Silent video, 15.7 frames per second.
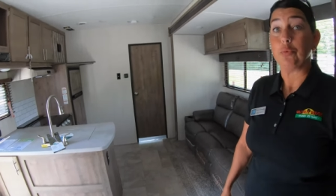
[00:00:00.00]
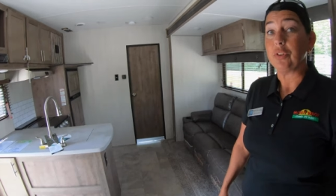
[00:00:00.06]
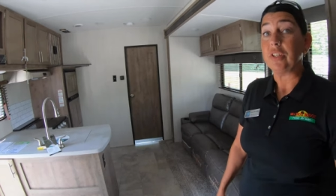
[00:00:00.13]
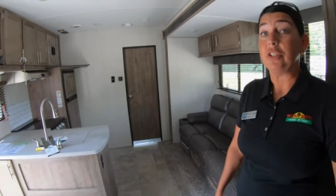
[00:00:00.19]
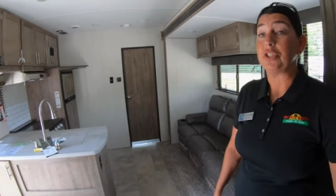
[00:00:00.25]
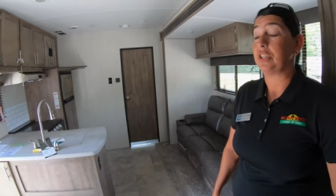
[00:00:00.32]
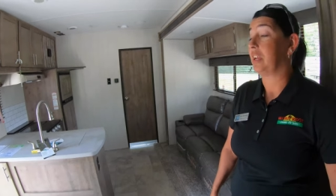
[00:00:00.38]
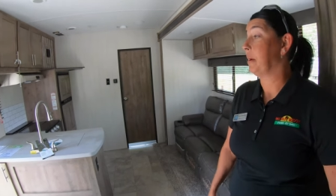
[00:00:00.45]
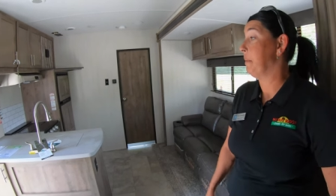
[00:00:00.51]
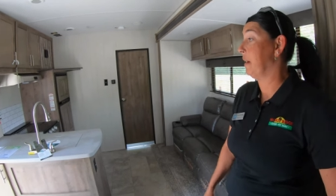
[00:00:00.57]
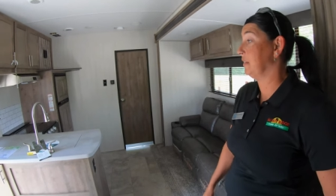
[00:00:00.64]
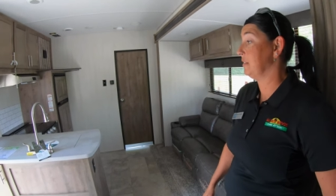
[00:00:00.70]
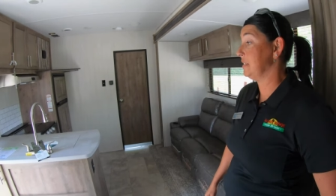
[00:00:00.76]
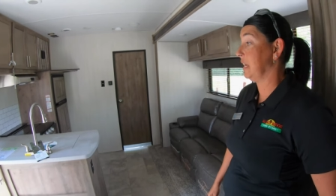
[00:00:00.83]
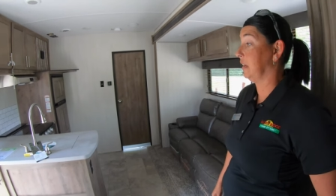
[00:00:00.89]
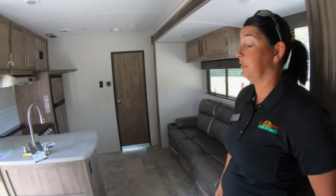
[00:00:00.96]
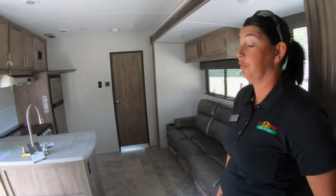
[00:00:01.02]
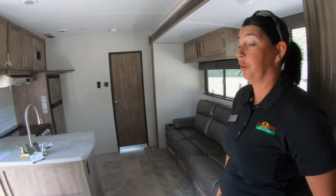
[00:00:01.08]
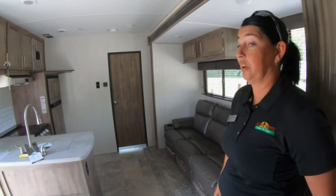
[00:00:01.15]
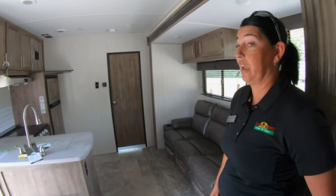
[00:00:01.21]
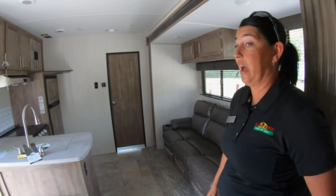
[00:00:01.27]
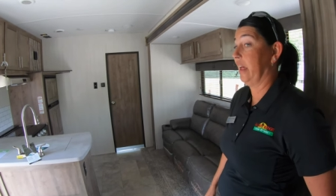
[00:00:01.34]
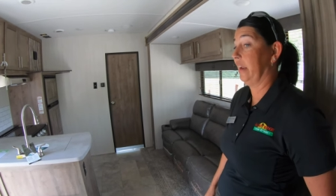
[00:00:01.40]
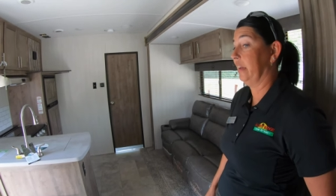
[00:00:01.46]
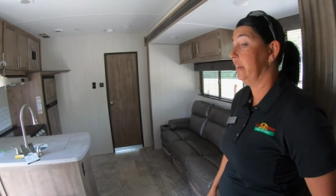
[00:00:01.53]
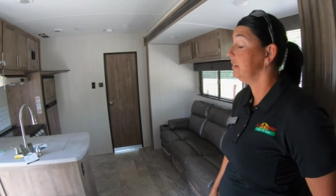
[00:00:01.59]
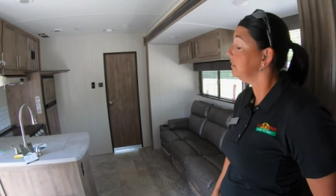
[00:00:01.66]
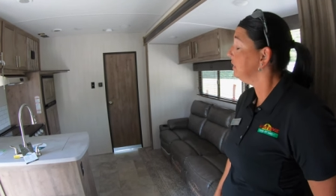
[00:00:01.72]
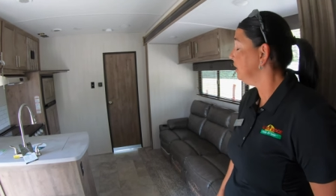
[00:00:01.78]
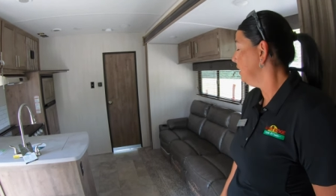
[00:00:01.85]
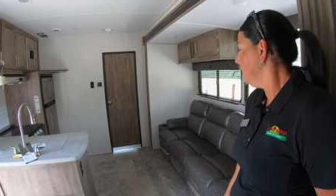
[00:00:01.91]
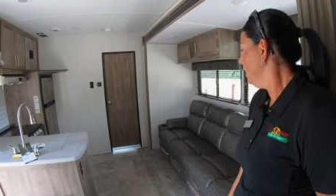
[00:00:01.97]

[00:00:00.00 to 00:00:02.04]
You really should come out and take a look at it.